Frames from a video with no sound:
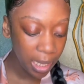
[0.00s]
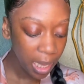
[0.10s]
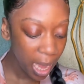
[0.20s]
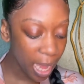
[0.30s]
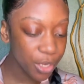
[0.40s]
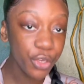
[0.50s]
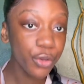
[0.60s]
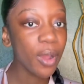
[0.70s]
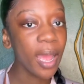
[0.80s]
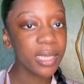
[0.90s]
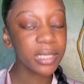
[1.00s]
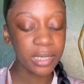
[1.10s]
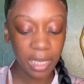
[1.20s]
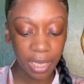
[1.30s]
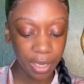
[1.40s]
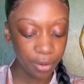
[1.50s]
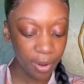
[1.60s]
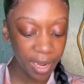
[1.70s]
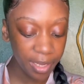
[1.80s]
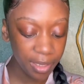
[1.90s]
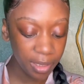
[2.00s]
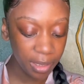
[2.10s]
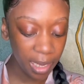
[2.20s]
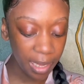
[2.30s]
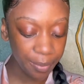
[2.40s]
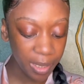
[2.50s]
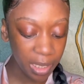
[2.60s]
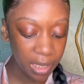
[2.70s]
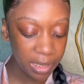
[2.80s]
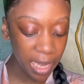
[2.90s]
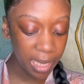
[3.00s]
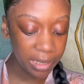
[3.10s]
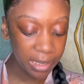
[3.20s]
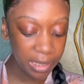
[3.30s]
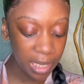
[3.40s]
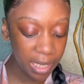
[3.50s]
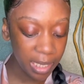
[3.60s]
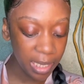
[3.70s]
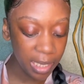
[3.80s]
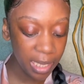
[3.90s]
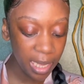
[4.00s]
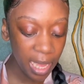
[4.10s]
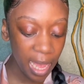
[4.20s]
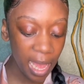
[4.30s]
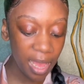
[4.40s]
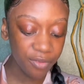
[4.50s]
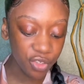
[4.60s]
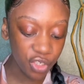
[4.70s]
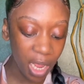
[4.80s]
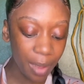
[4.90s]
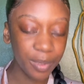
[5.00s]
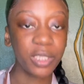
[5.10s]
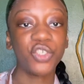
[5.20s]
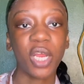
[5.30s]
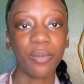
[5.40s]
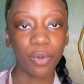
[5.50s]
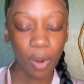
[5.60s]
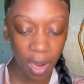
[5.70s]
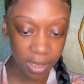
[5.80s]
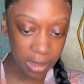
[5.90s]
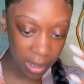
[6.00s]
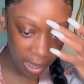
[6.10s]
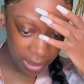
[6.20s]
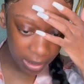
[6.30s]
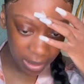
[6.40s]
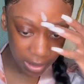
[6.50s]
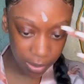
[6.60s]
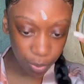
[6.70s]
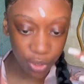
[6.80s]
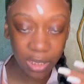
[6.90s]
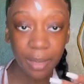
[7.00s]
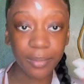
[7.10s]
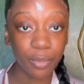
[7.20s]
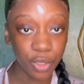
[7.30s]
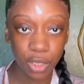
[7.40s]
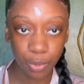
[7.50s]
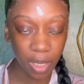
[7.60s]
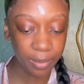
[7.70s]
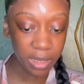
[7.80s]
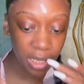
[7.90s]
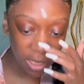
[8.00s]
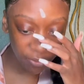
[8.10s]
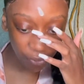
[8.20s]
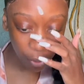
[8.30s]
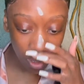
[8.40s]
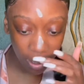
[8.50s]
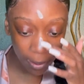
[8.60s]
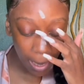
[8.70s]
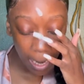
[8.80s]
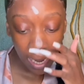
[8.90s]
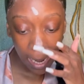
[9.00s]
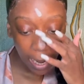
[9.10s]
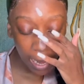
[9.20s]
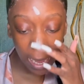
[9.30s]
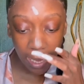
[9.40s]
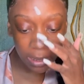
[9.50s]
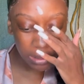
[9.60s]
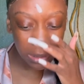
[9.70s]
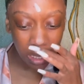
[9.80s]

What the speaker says: I knew I had to stay here, right? Like, because I had to study. I have a job, but the job requires a license, which is what I'm studying for. And